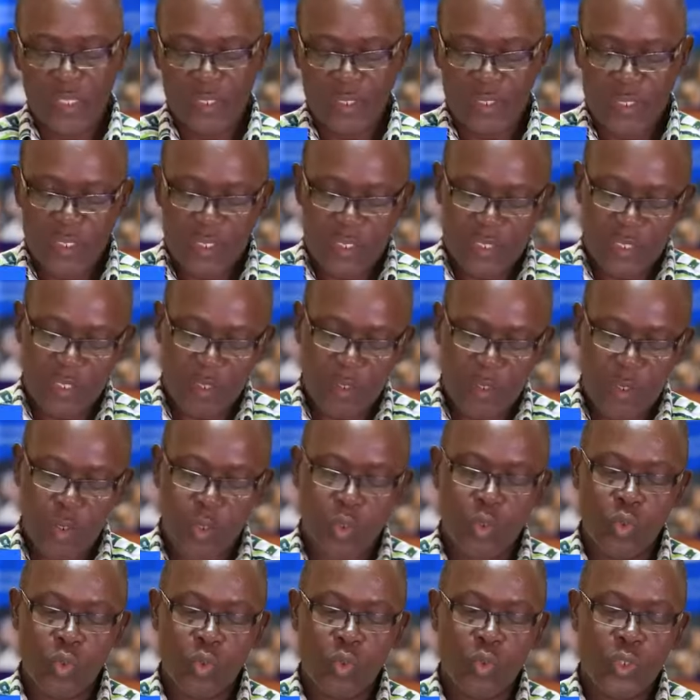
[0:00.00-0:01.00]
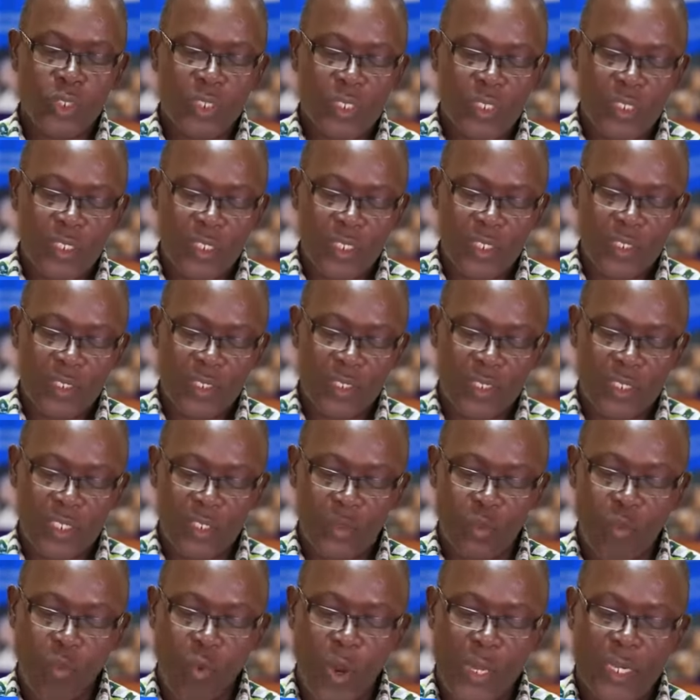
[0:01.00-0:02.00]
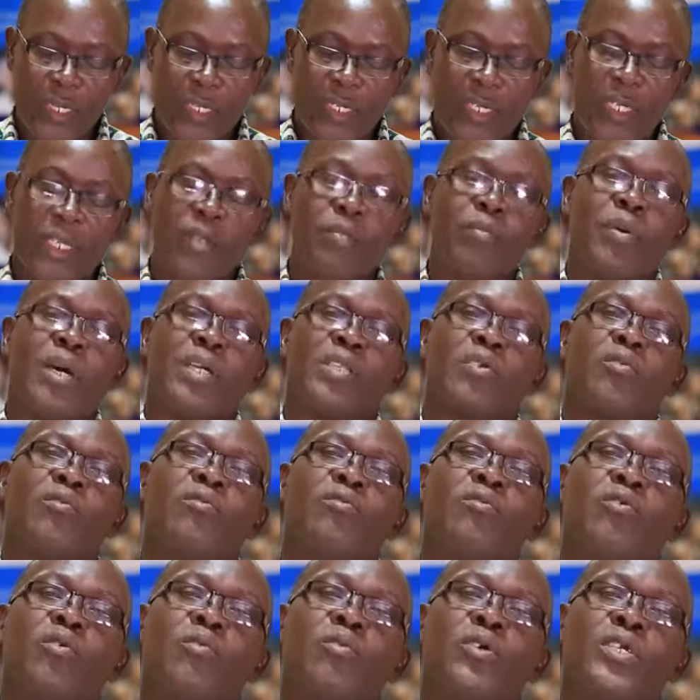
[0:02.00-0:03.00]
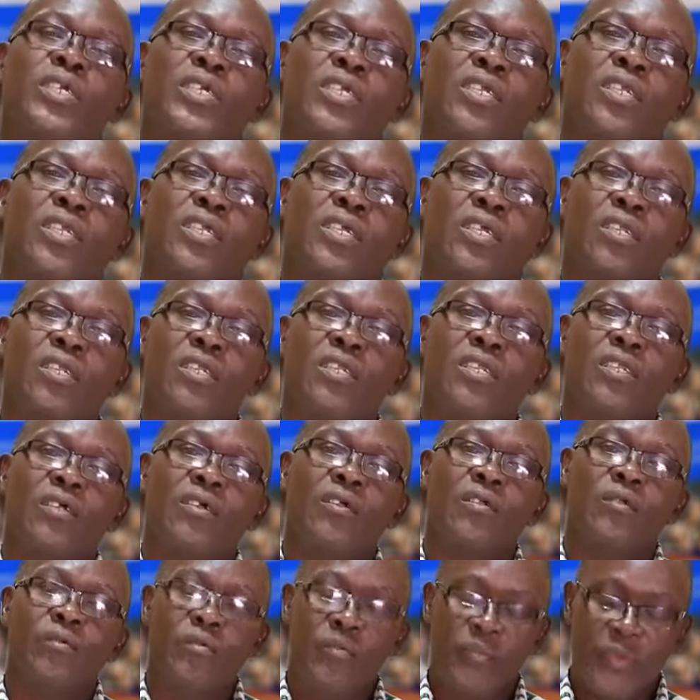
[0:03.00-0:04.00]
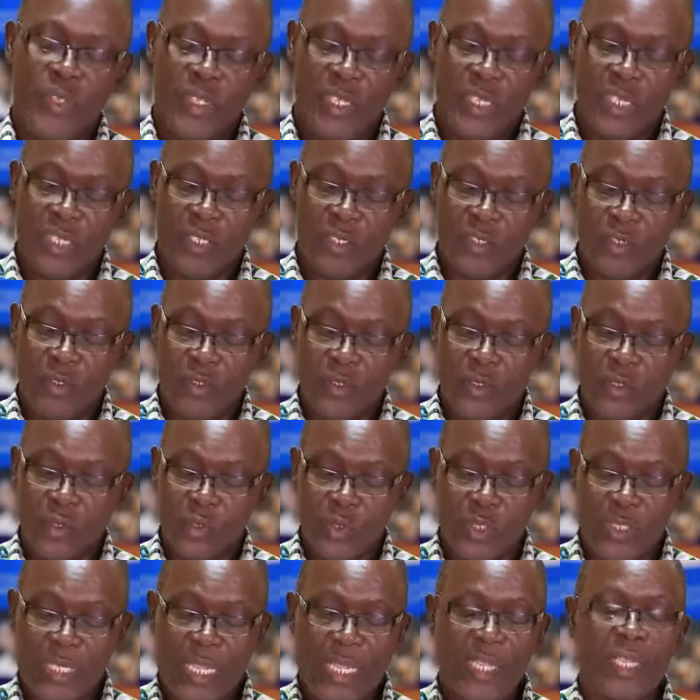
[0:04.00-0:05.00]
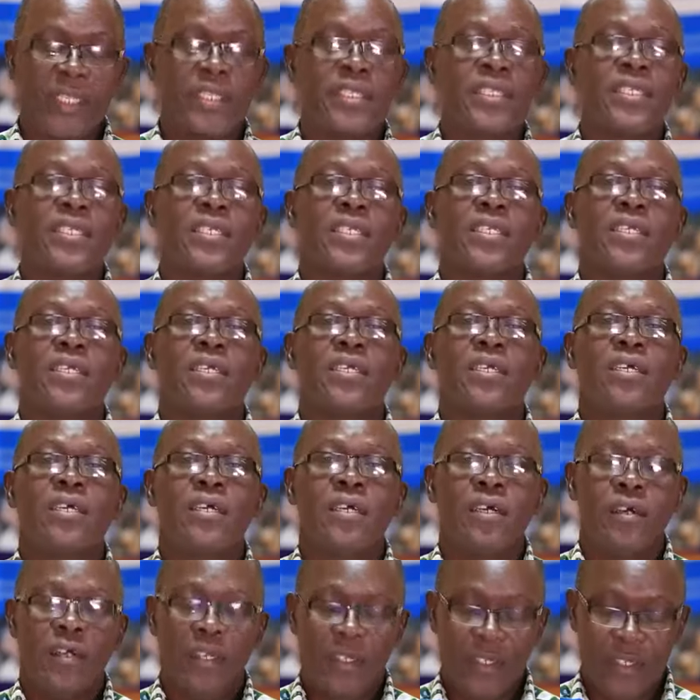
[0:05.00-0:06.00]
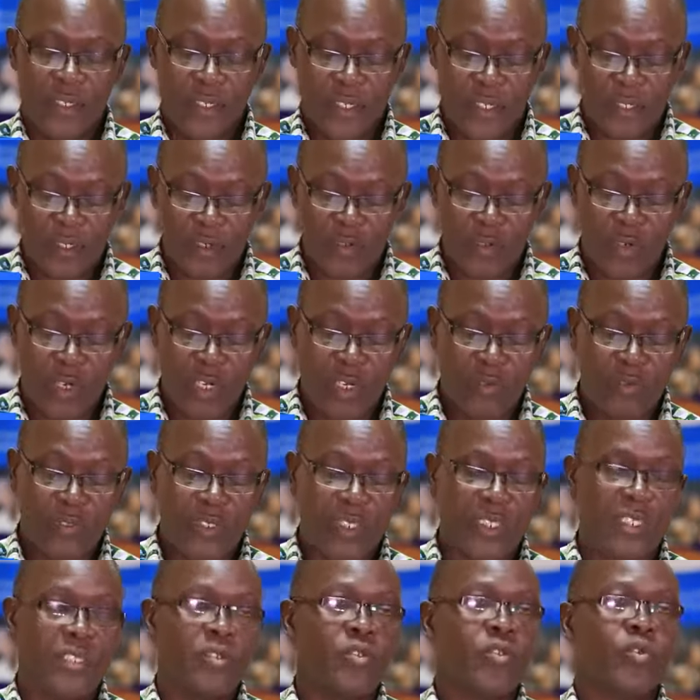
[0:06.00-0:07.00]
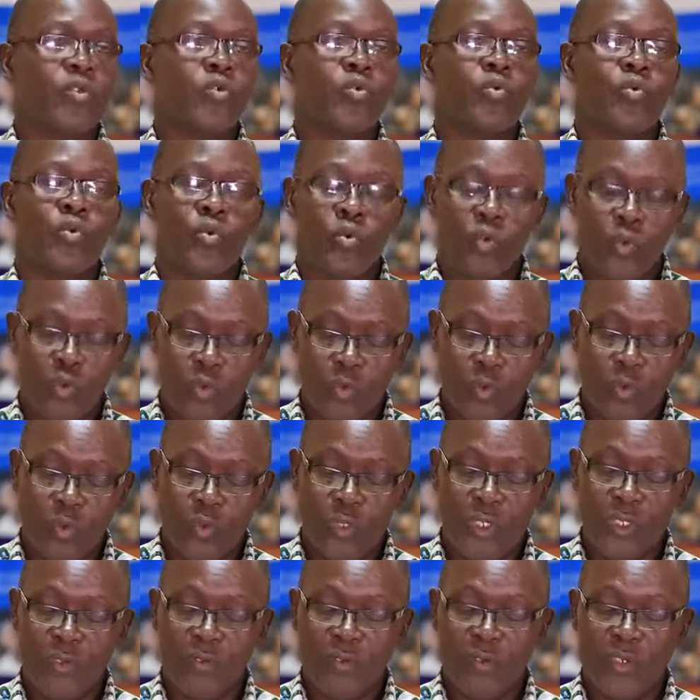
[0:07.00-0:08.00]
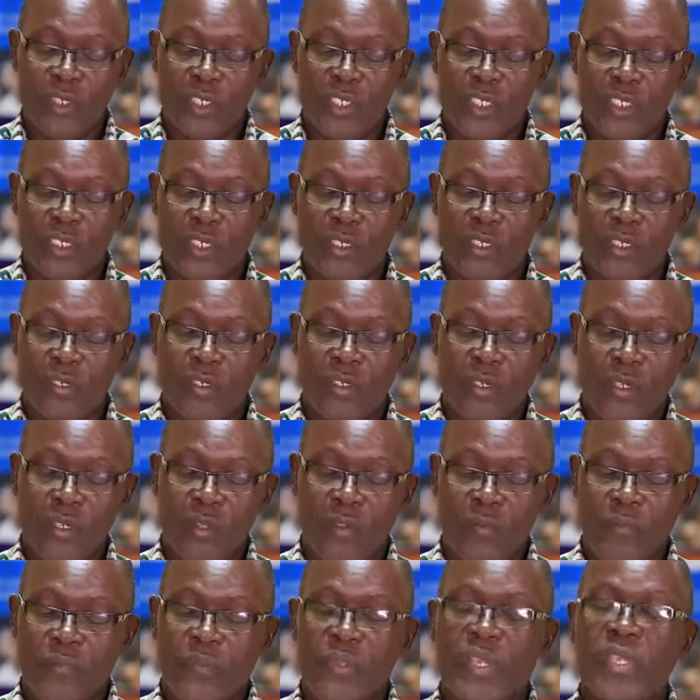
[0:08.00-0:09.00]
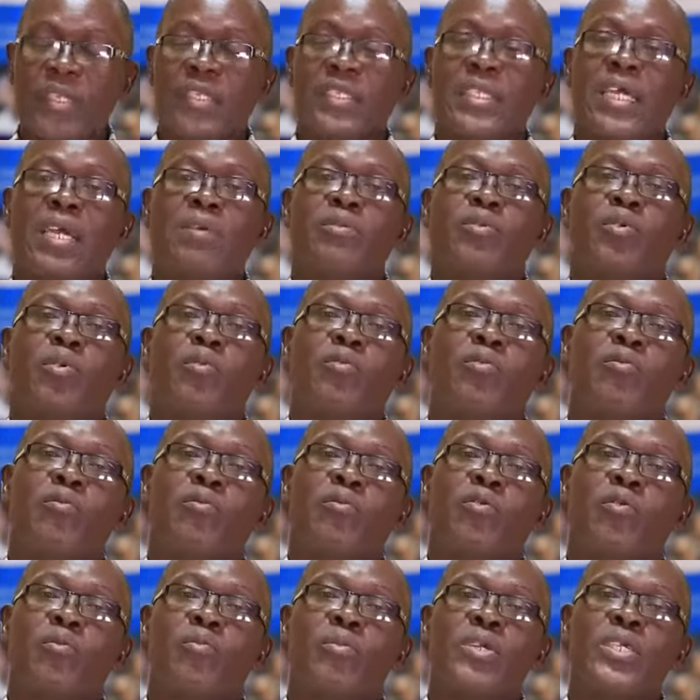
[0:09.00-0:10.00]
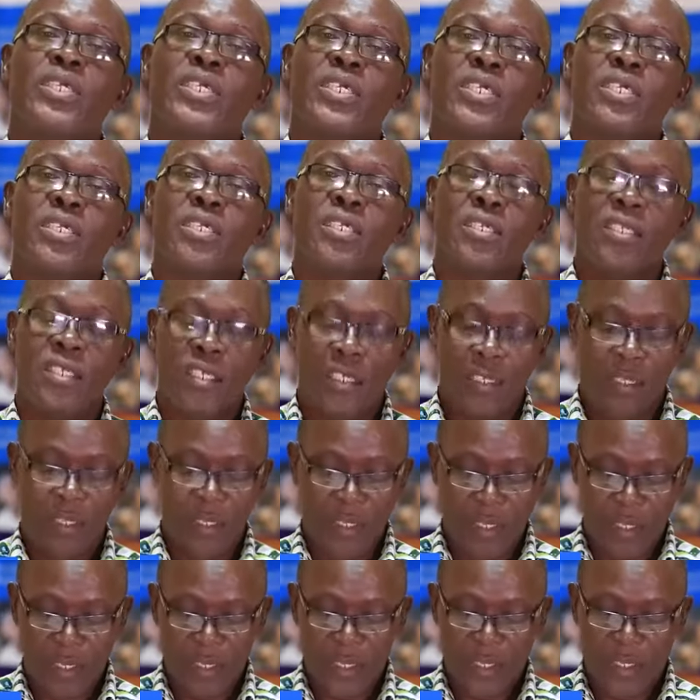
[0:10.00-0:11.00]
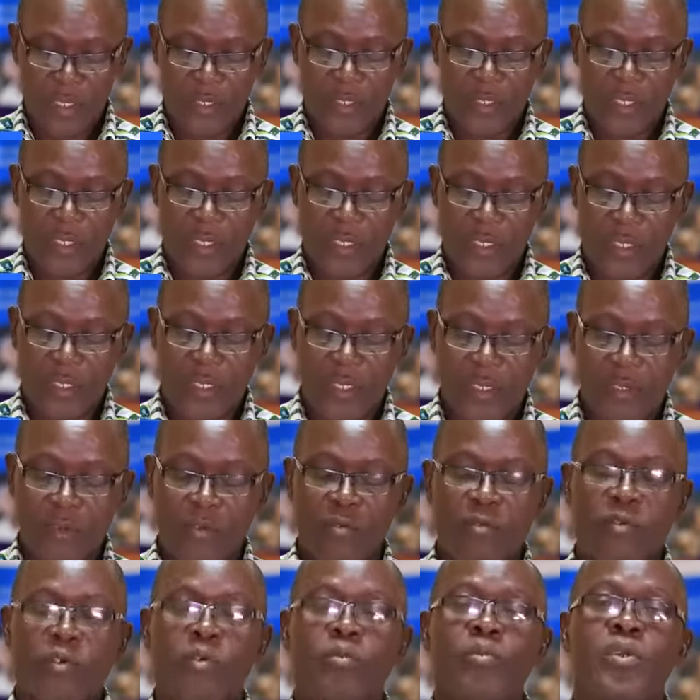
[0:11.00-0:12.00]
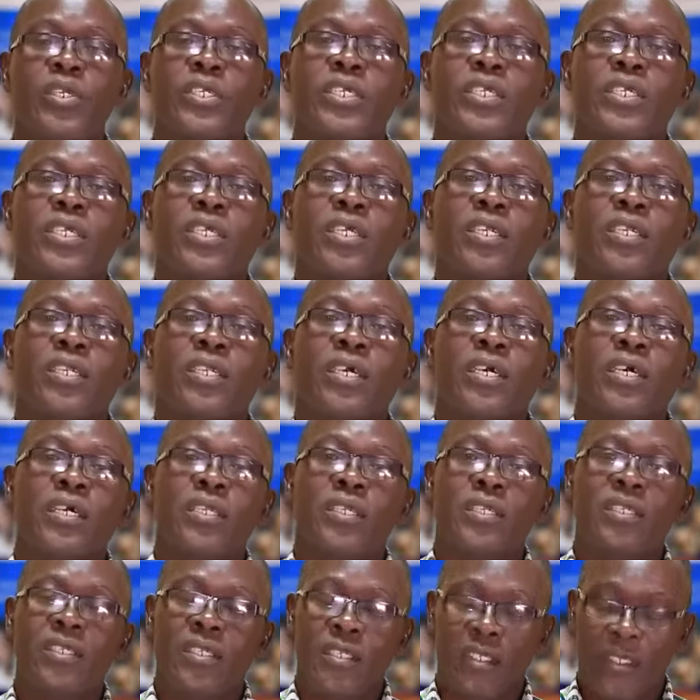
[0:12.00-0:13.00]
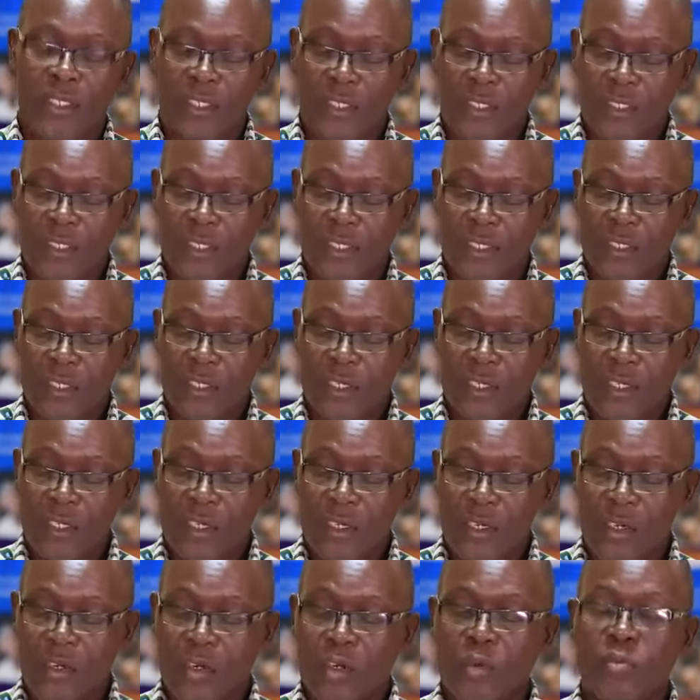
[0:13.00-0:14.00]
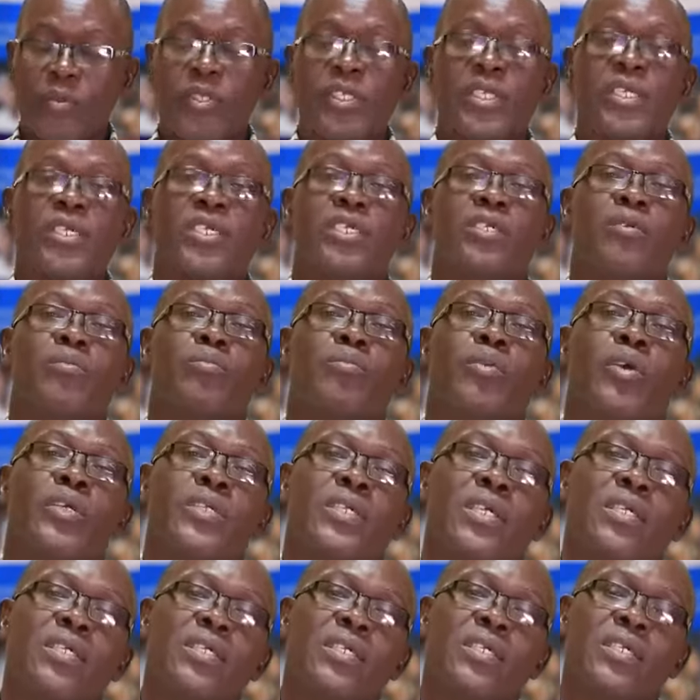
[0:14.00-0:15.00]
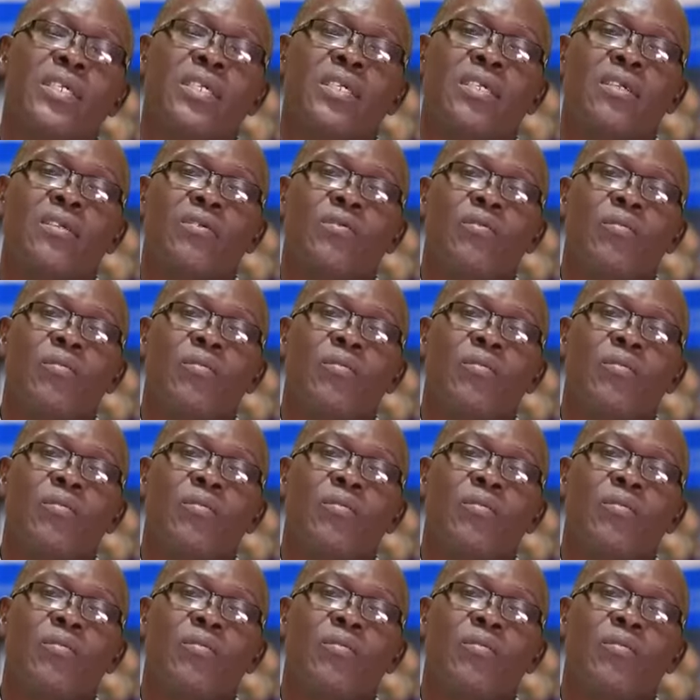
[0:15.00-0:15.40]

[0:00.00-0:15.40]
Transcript: These include Session 1, the impact of information in society. And then you have Session 2, definition and types of information. Then information and the communication process.